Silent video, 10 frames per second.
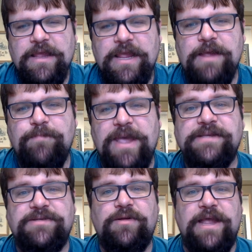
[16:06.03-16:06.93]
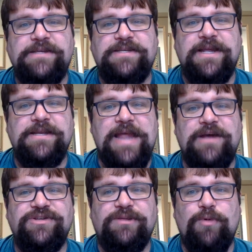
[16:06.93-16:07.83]
he basically has to get
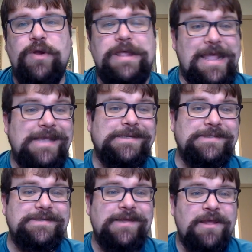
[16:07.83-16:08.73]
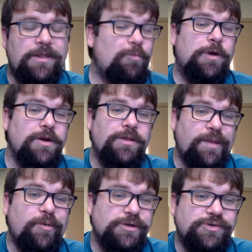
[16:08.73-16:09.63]
down to the boy is the word of the
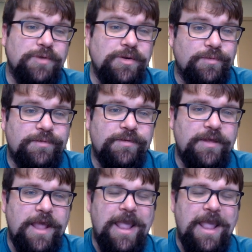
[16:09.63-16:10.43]
Lord truth?